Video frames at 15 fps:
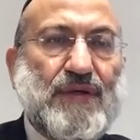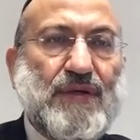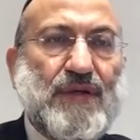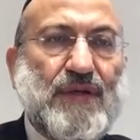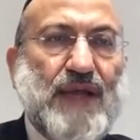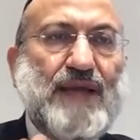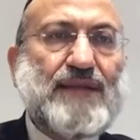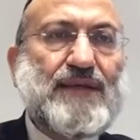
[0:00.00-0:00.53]

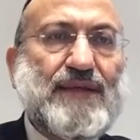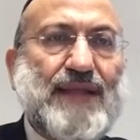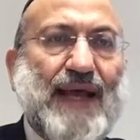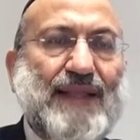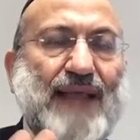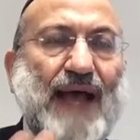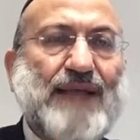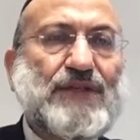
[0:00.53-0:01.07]
lady
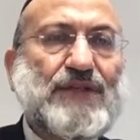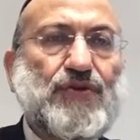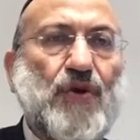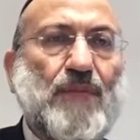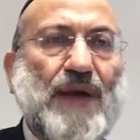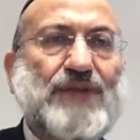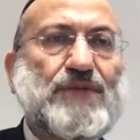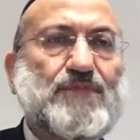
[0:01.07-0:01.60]
that has so
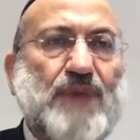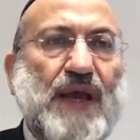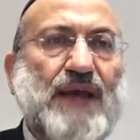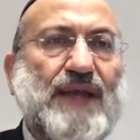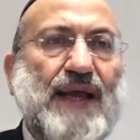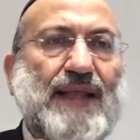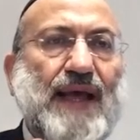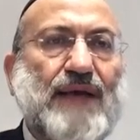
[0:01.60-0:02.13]
much pain
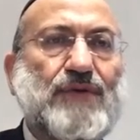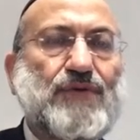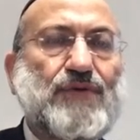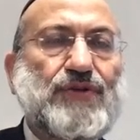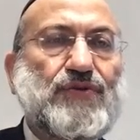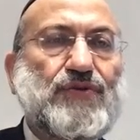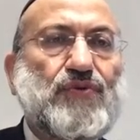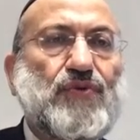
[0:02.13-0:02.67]
and
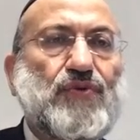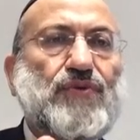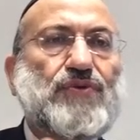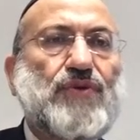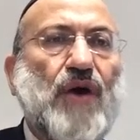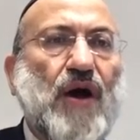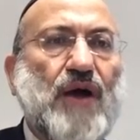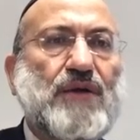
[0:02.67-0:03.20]
anguish. You
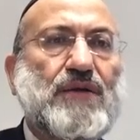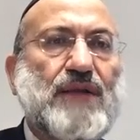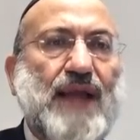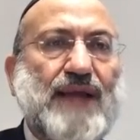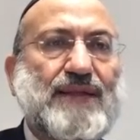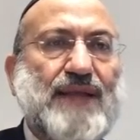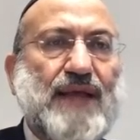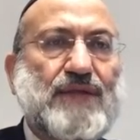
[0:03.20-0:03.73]
don't talk
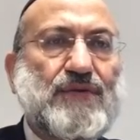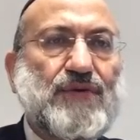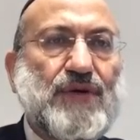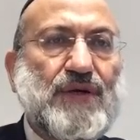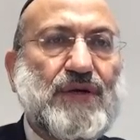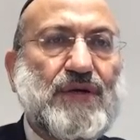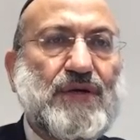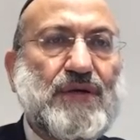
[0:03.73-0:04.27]
like that to
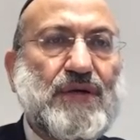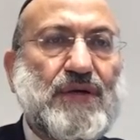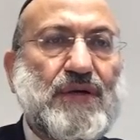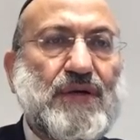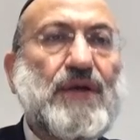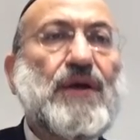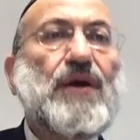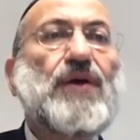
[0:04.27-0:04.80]
her.
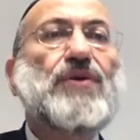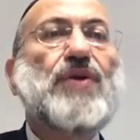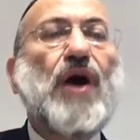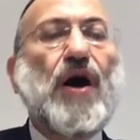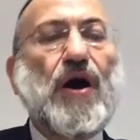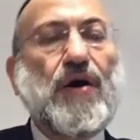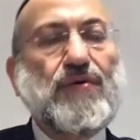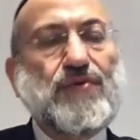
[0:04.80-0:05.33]

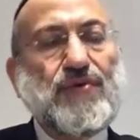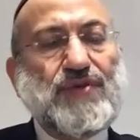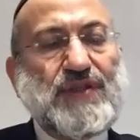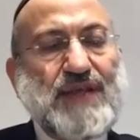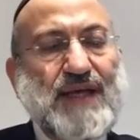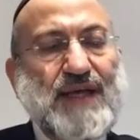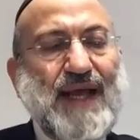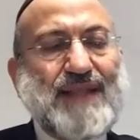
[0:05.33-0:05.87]
No, you
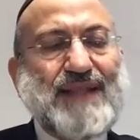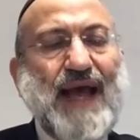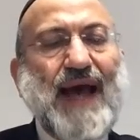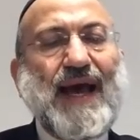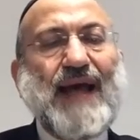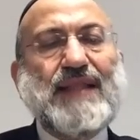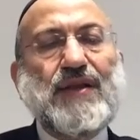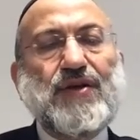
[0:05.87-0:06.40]
said
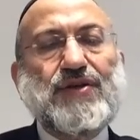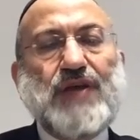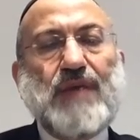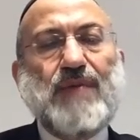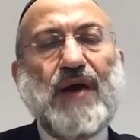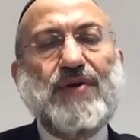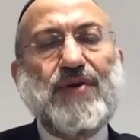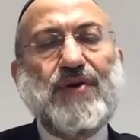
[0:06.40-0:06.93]
Atachad Elokim
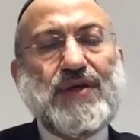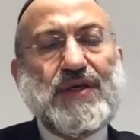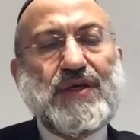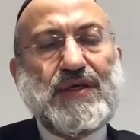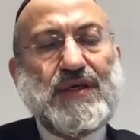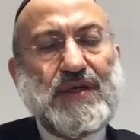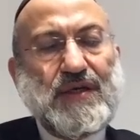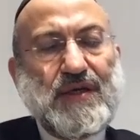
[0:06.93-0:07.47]

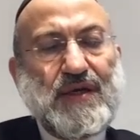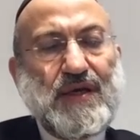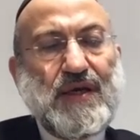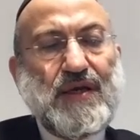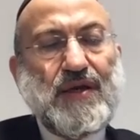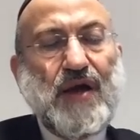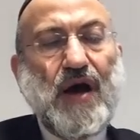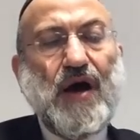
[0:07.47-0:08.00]
Anochi.
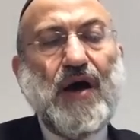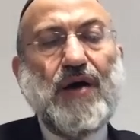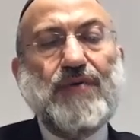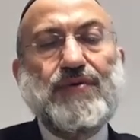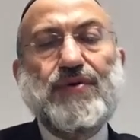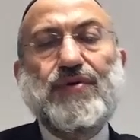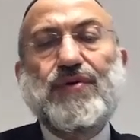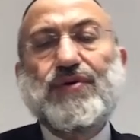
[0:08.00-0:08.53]
No,
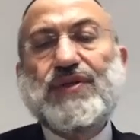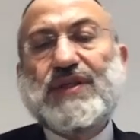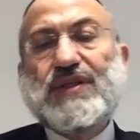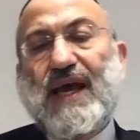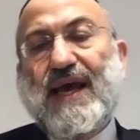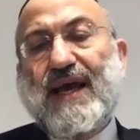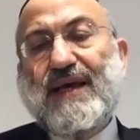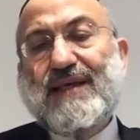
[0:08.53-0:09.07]
you
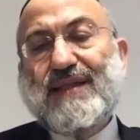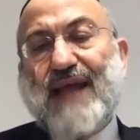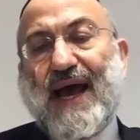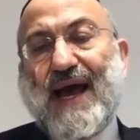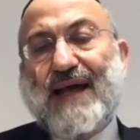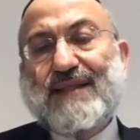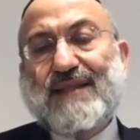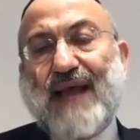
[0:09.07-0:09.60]
say
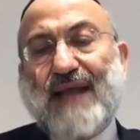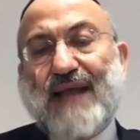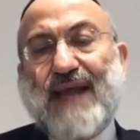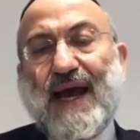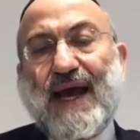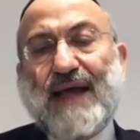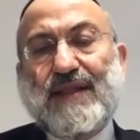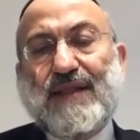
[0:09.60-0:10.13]
that
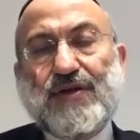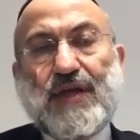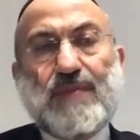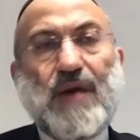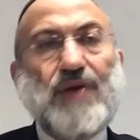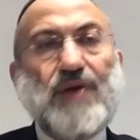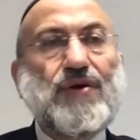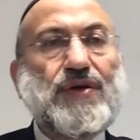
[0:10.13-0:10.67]
Atachad Elokim
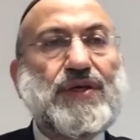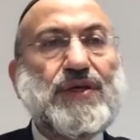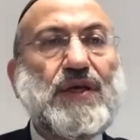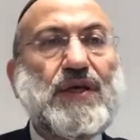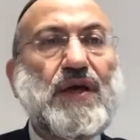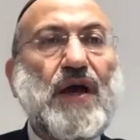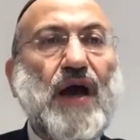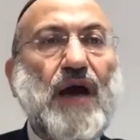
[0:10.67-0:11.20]
Anochi.
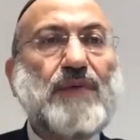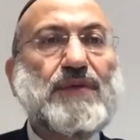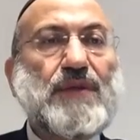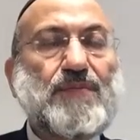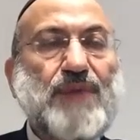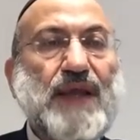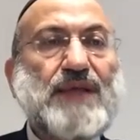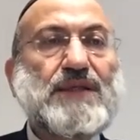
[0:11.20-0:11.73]
I'm in the
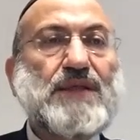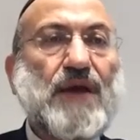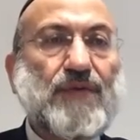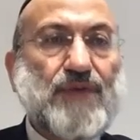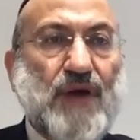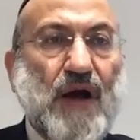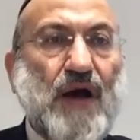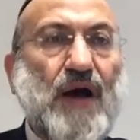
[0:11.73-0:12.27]
place
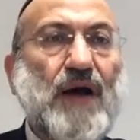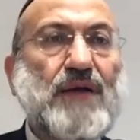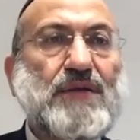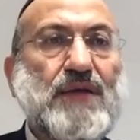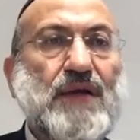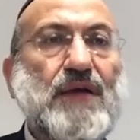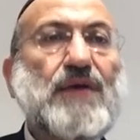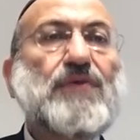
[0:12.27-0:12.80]
of
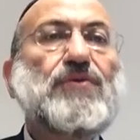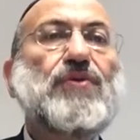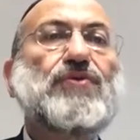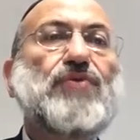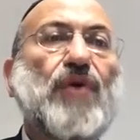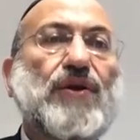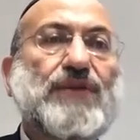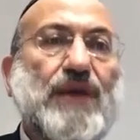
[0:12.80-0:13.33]
God. You
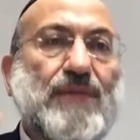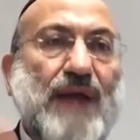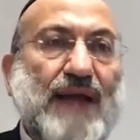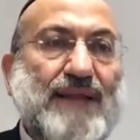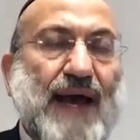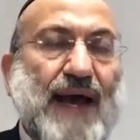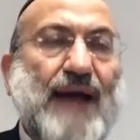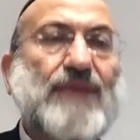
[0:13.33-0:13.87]
told them
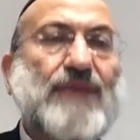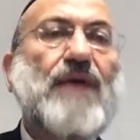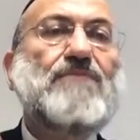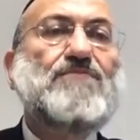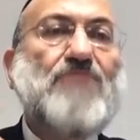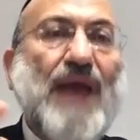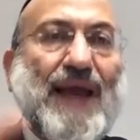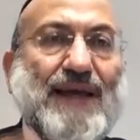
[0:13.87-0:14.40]
like that. I
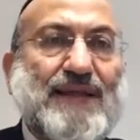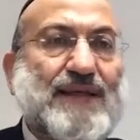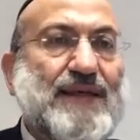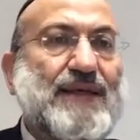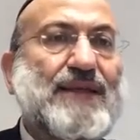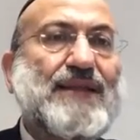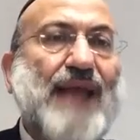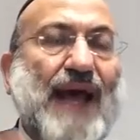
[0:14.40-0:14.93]
made
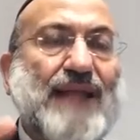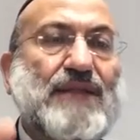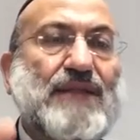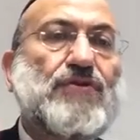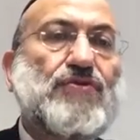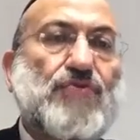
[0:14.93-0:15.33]
it that